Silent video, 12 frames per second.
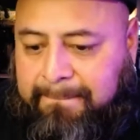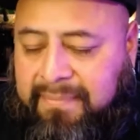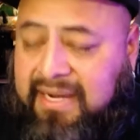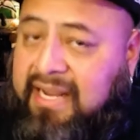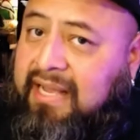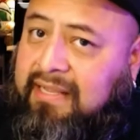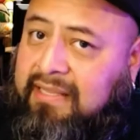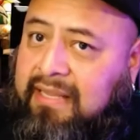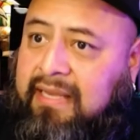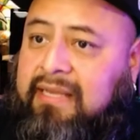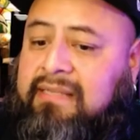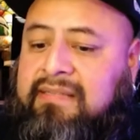But I,
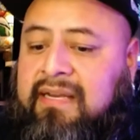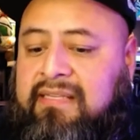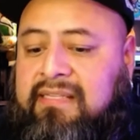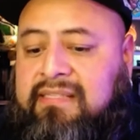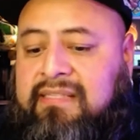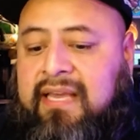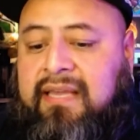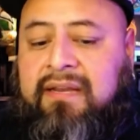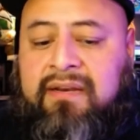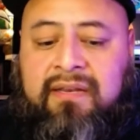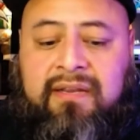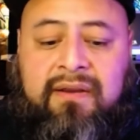like I started to say
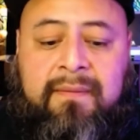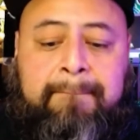earlier,